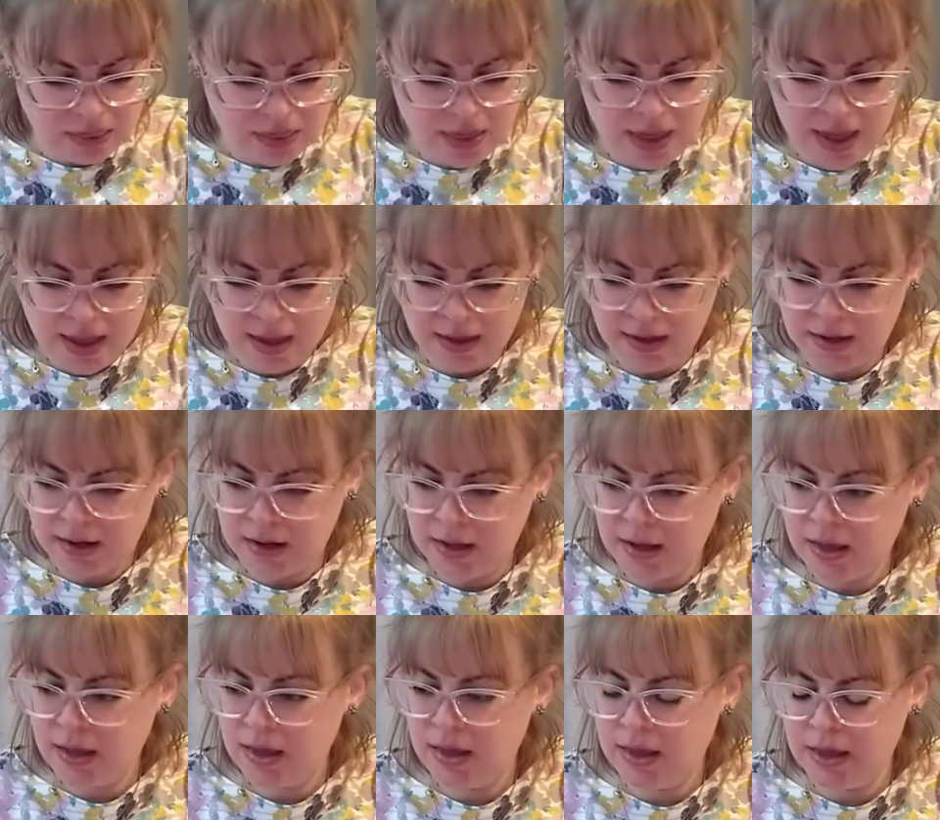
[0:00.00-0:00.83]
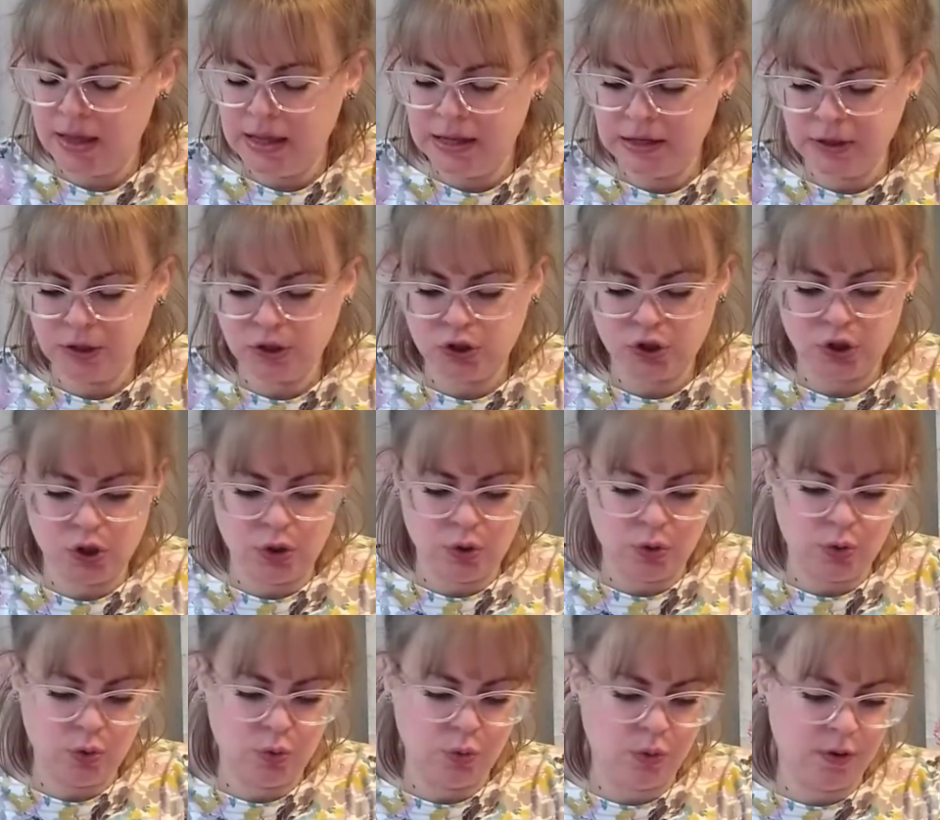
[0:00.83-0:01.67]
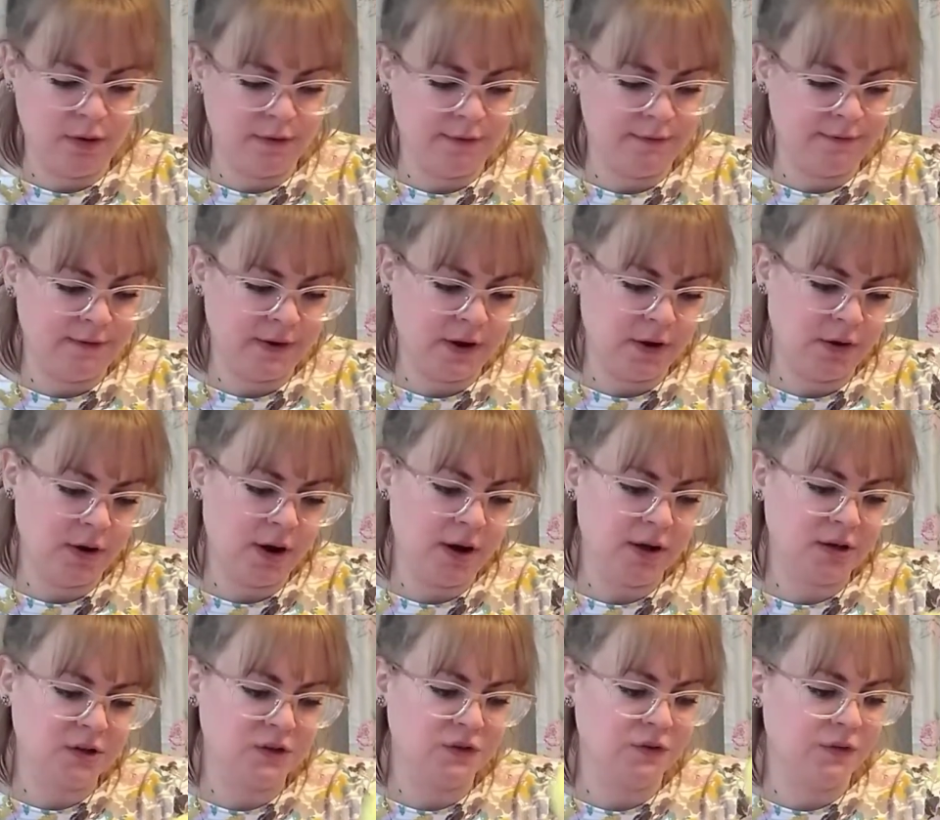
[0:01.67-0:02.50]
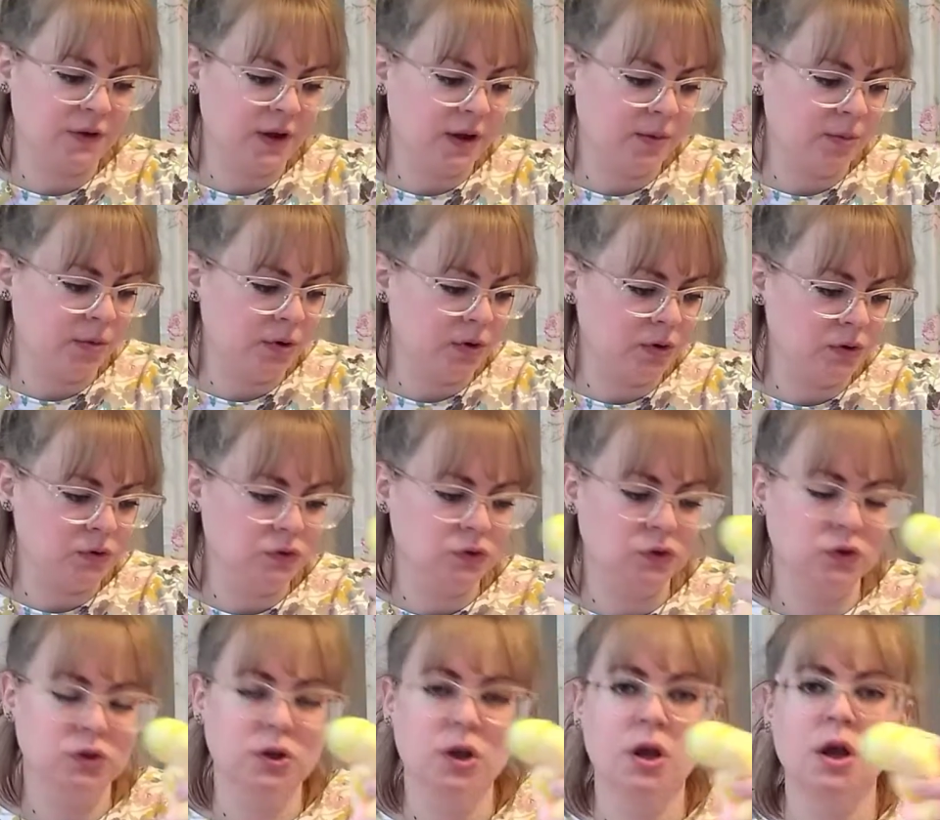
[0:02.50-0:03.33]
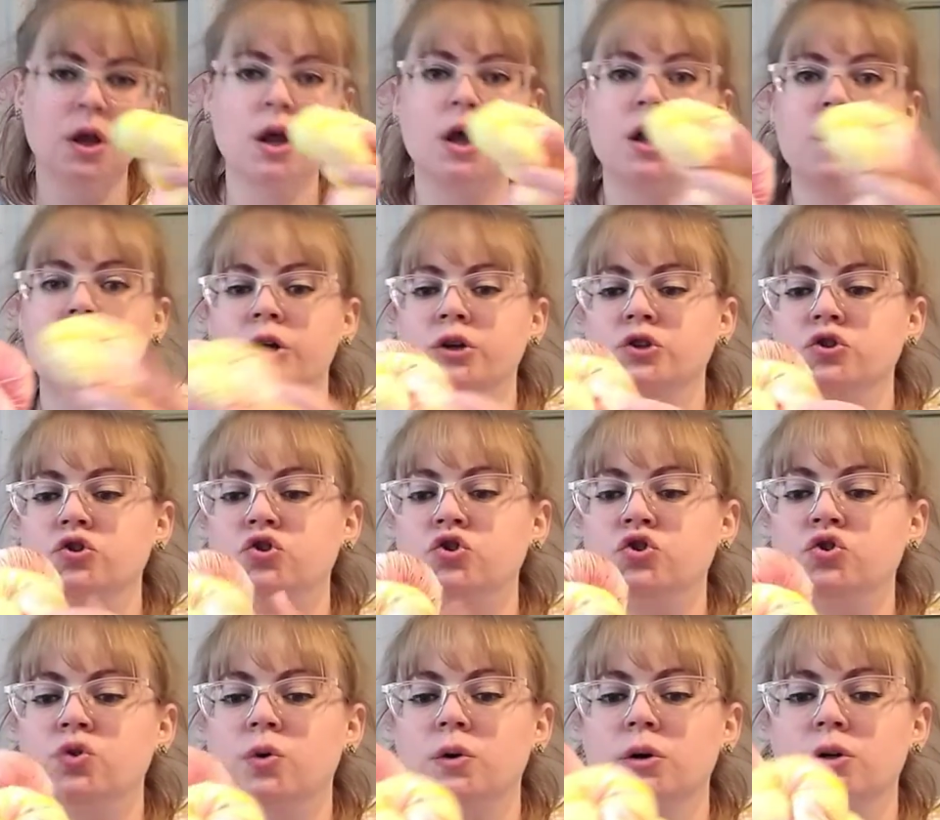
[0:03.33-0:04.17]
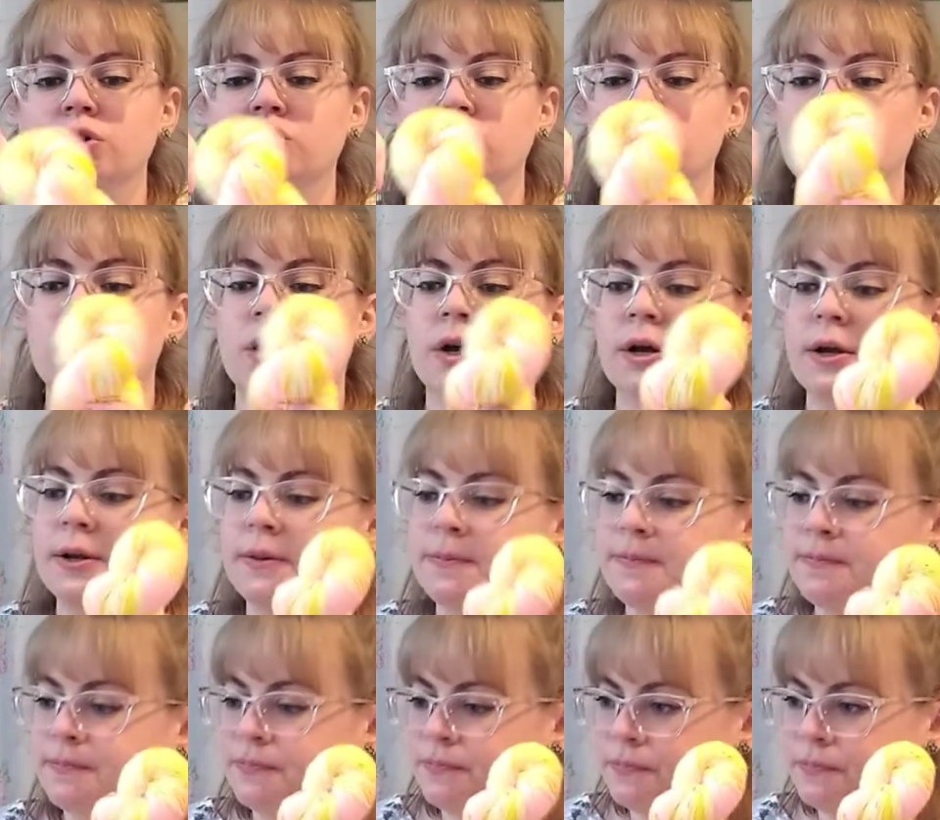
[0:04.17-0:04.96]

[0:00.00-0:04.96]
then into Ferox Fibers, Georgia,